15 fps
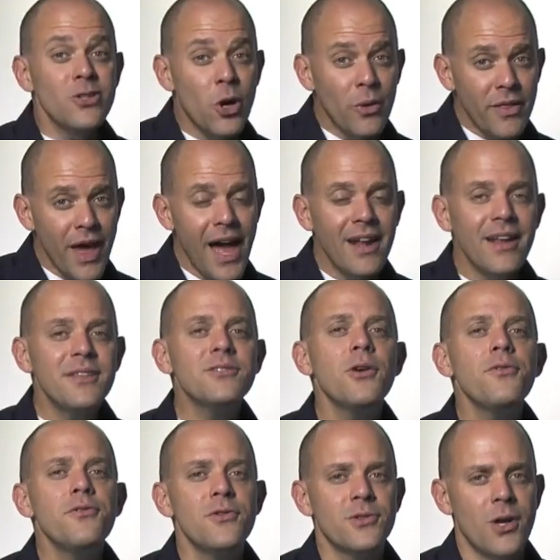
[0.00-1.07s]
So with that, let's
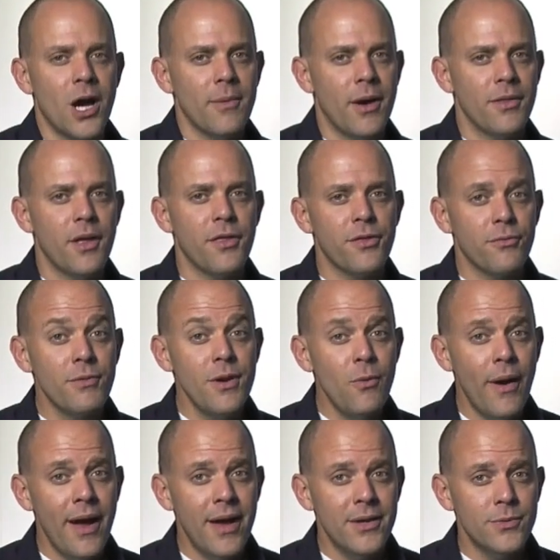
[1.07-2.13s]
go through and talk about the 3
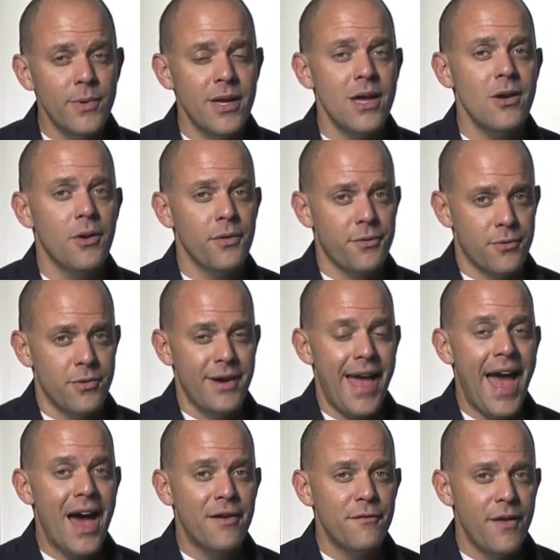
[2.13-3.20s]
ways we can go through
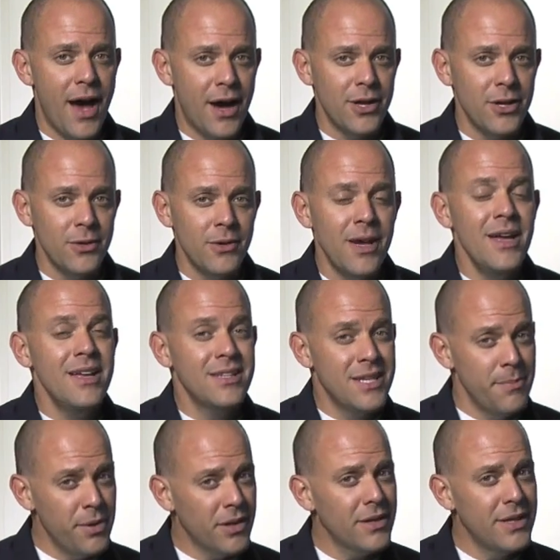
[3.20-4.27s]
and add value,
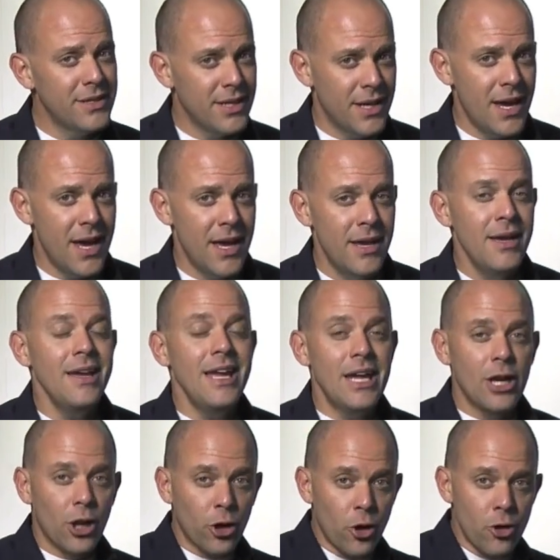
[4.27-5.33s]
typically today
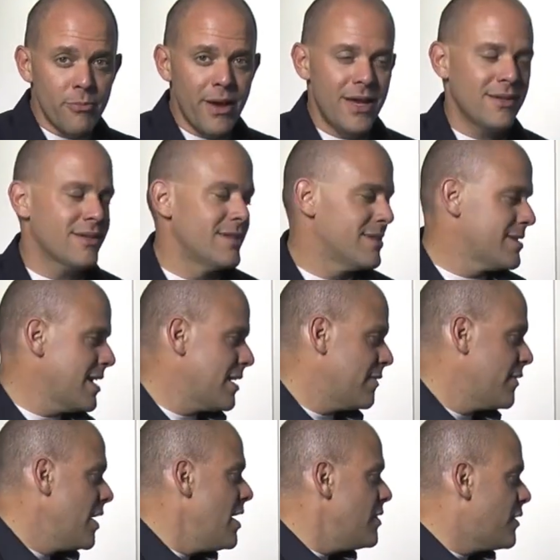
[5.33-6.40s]
in a learn-based
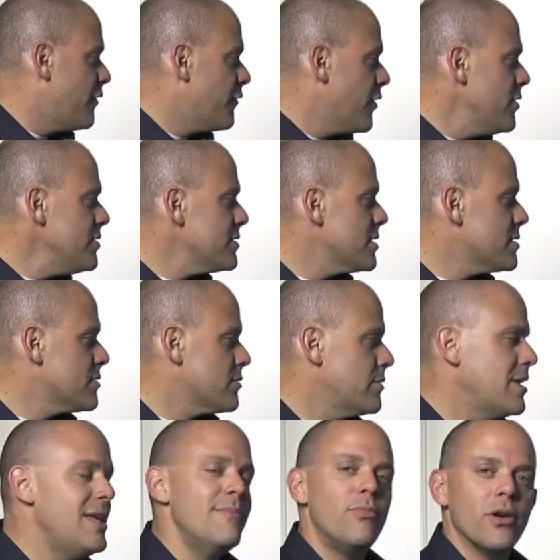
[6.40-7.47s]
incentive. The first is
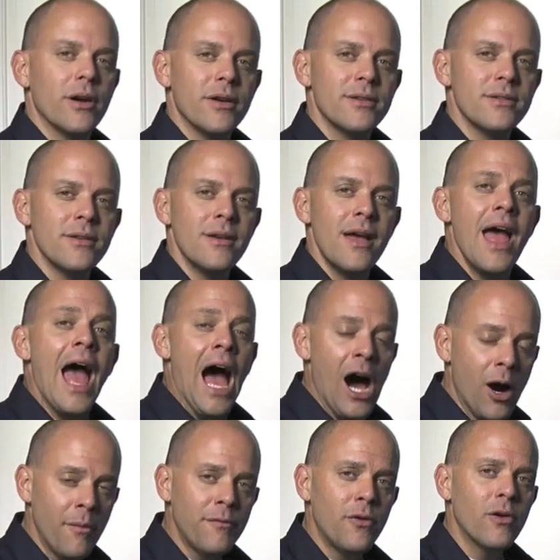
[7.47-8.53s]
through ebooks.
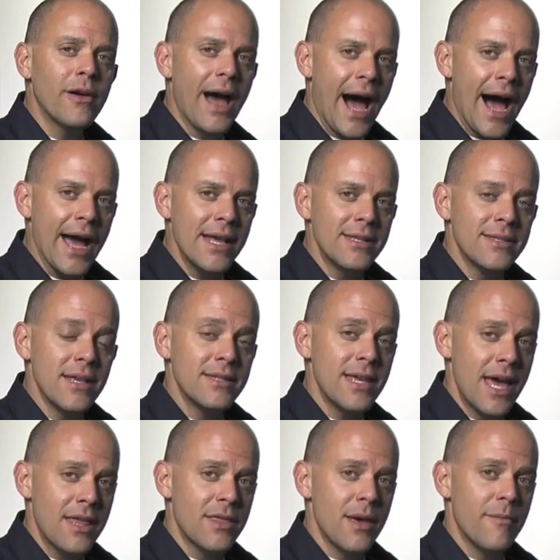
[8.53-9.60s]
Helpful guides that
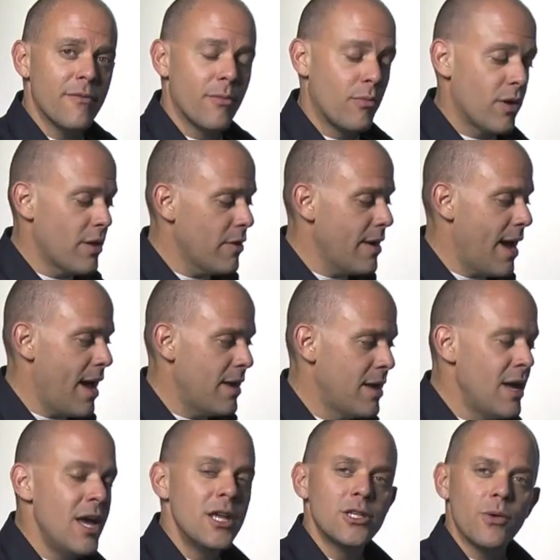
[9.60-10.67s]
take them from where they're at
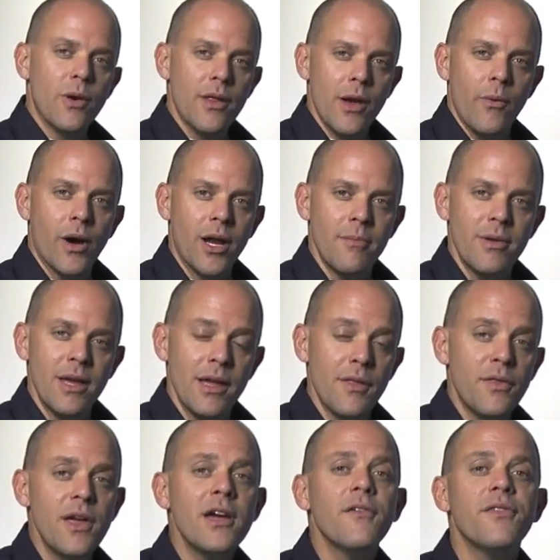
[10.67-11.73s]
to where they want to be.
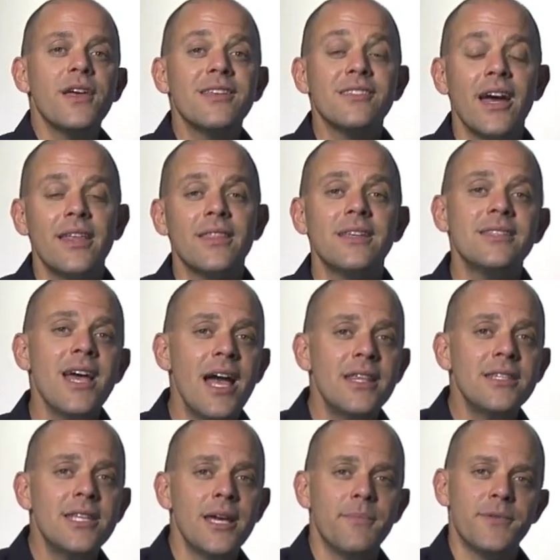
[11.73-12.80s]
Think of things like the
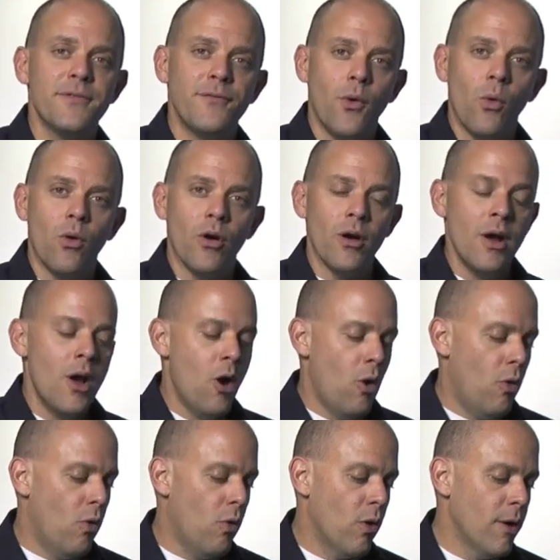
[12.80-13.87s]
10 tips for,
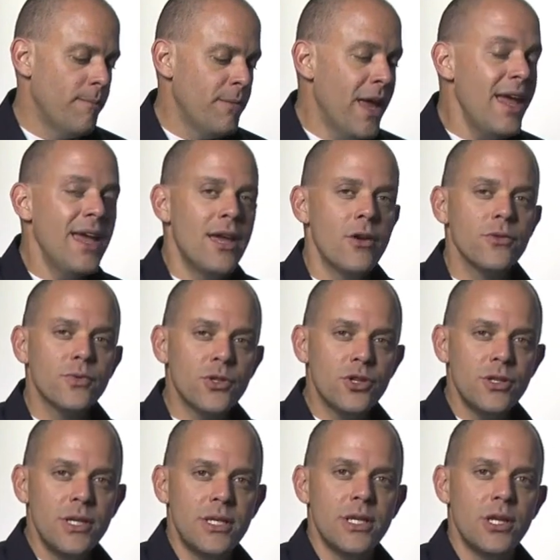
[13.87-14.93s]
or here's
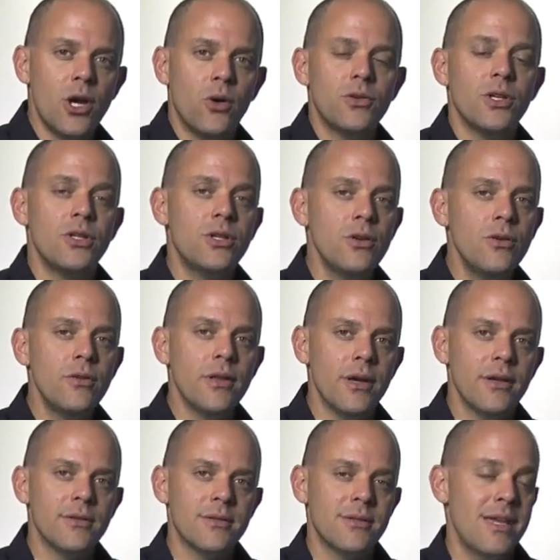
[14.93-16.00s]
what you need to know to do
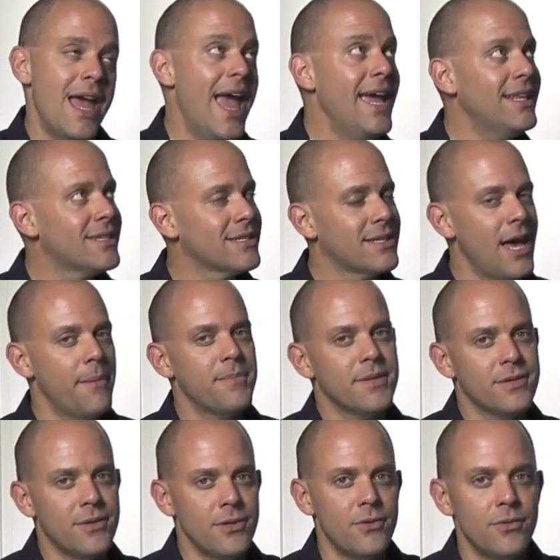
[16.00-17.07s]
this, the 8 steps
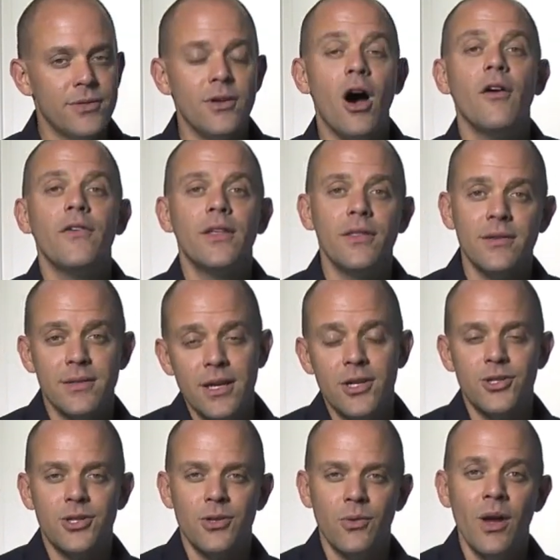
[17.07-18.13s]
to solving this
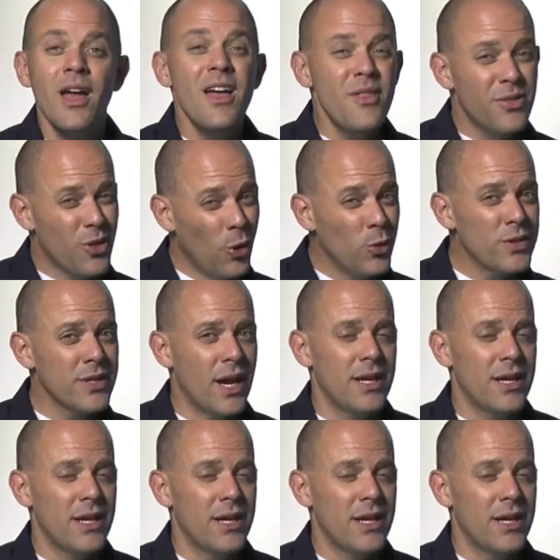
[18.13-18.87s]
issue, those